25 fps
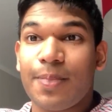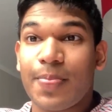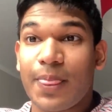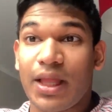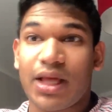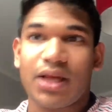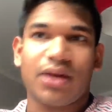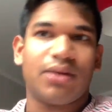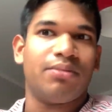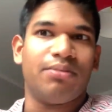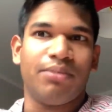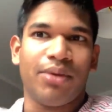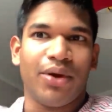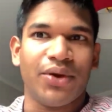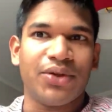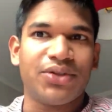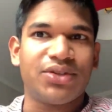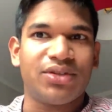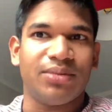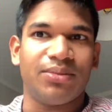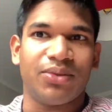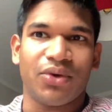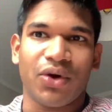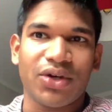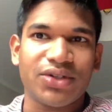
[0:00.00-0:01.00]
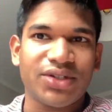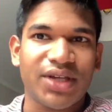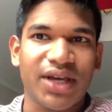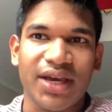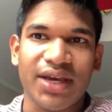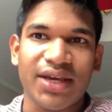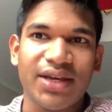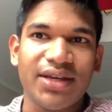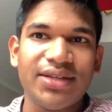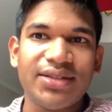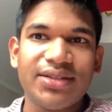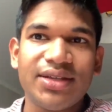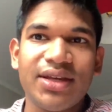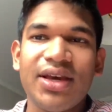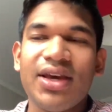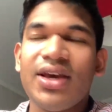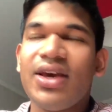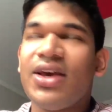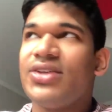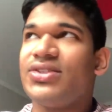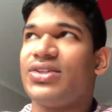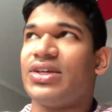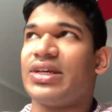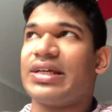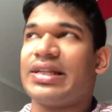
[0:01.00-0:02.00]
Like most of them got A's,
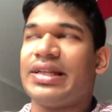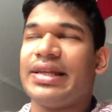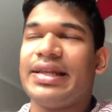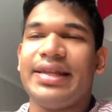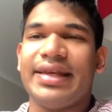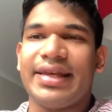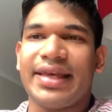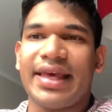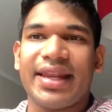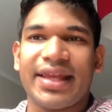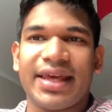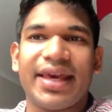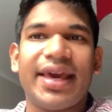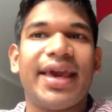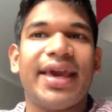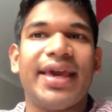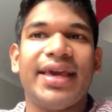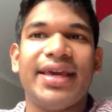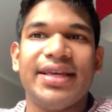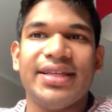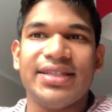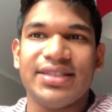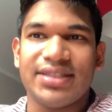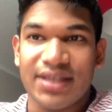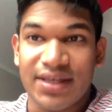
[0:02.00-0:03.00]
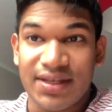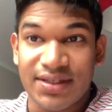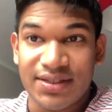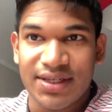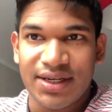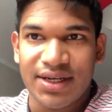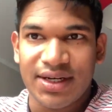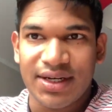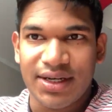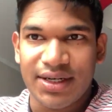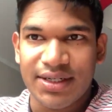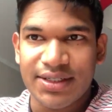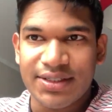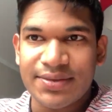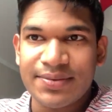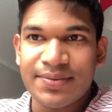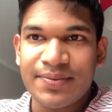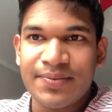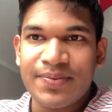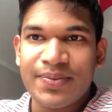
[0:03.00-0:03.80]
so clearly getting A's is hard.